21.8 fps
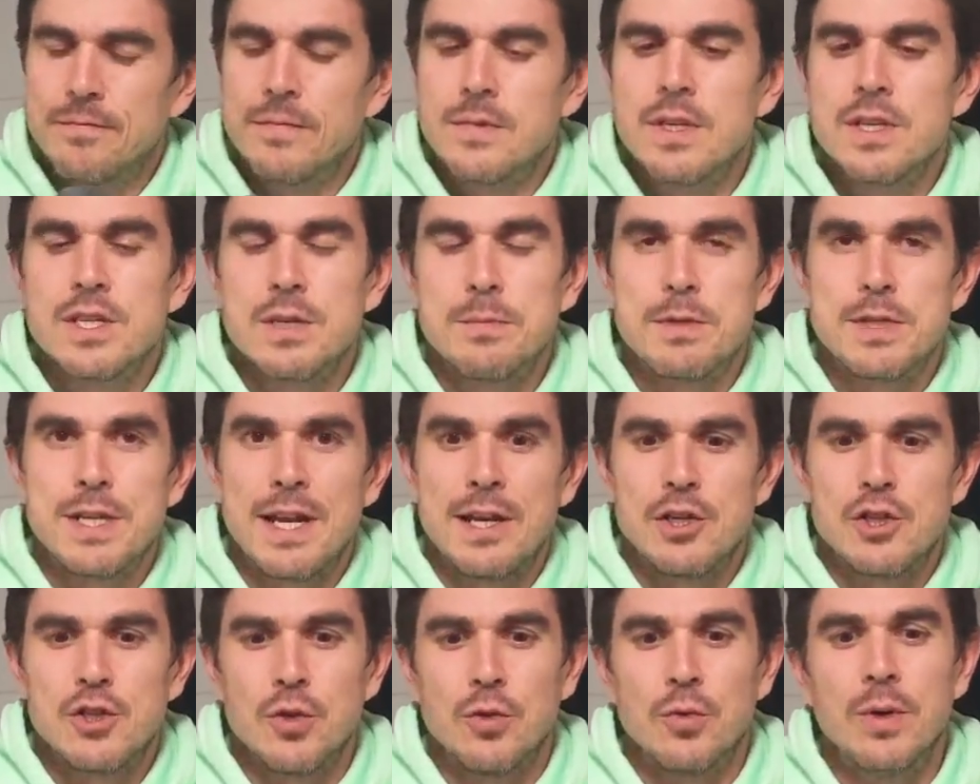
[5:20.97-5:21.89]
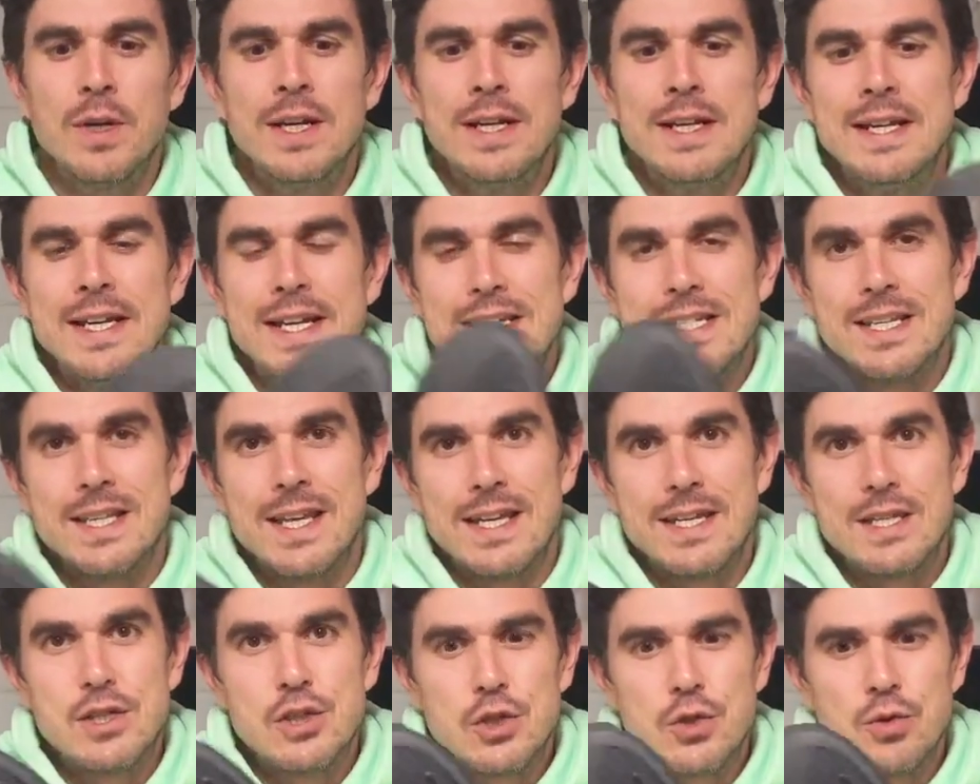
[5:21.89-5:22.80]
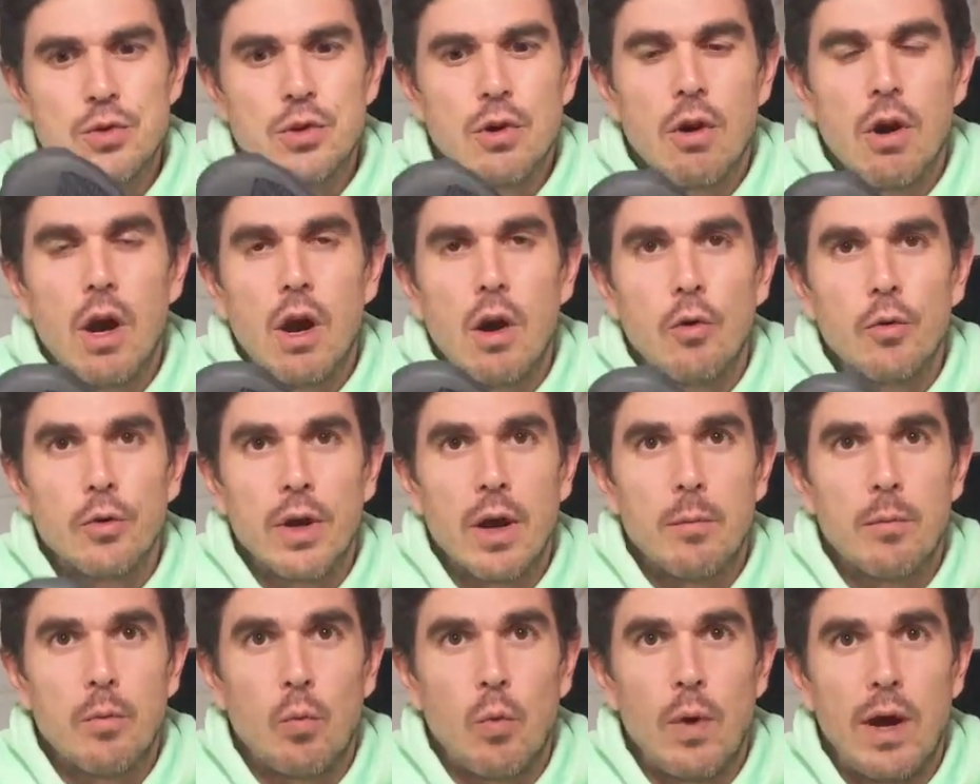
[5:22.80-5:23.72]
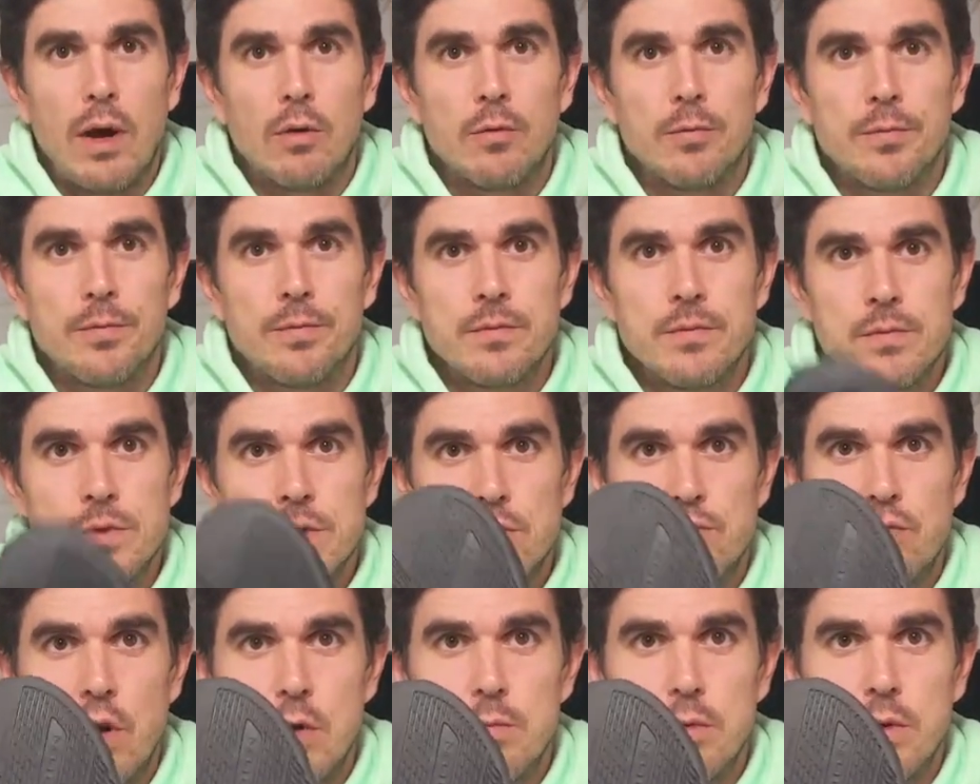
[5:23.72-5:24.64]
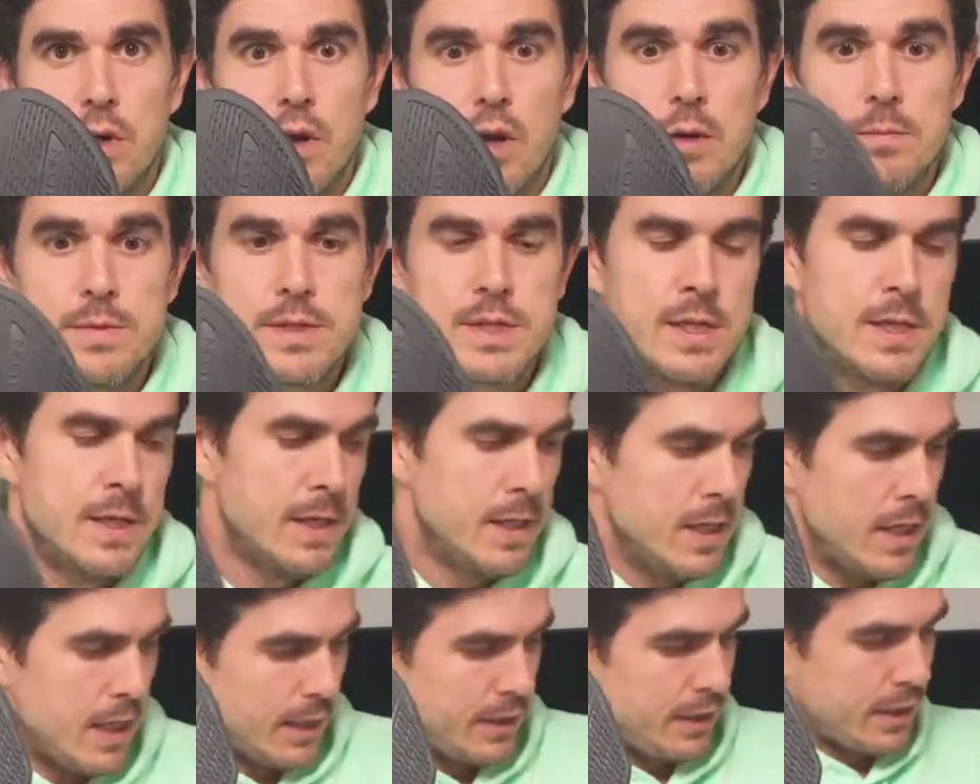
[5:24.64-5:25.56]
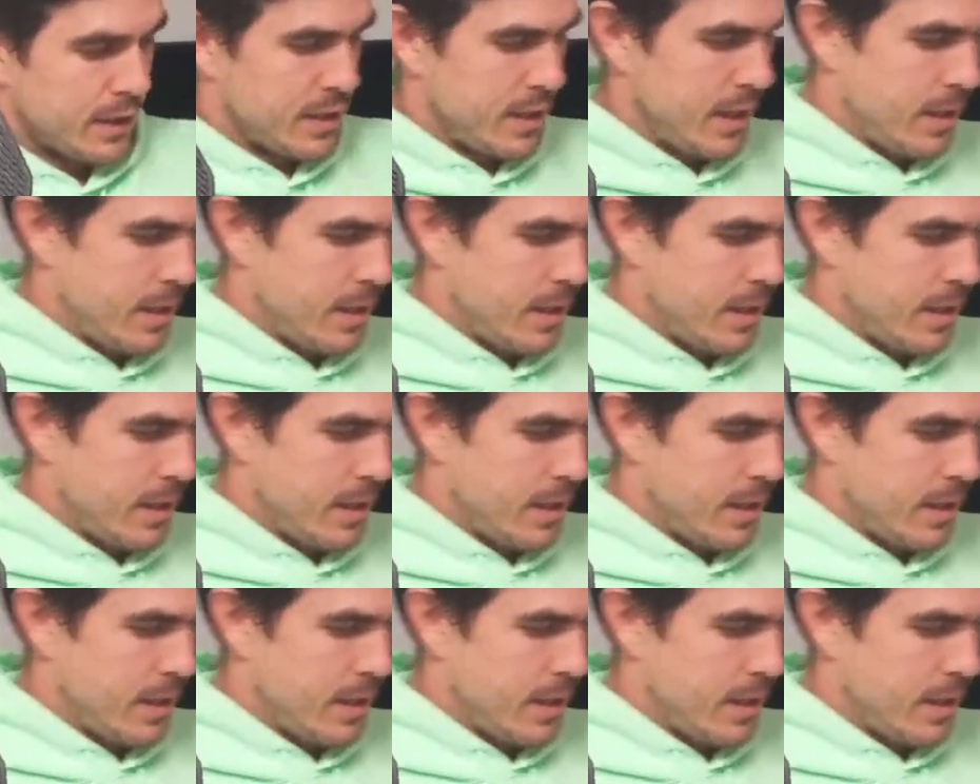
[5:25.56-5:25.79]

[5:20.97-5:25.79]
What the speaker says: substantial, is that they do not hold up well to rope climbs. And you can see